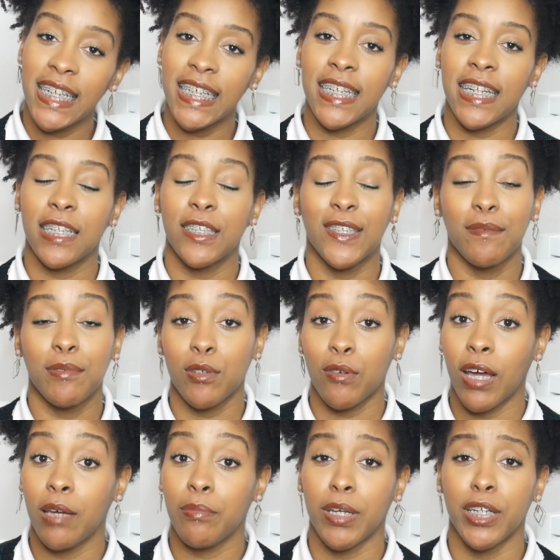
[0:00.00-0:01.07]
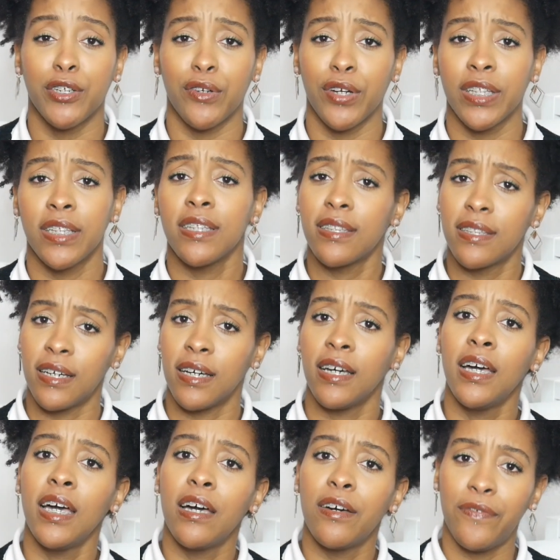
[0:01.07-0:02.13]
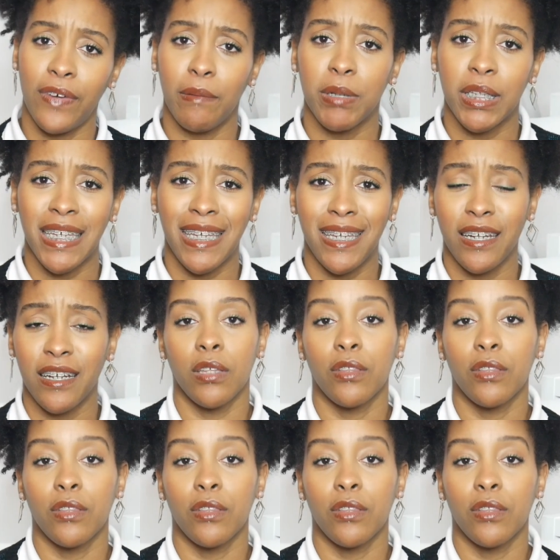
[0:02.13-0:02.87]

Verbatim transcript: it and subscribe and join the family here.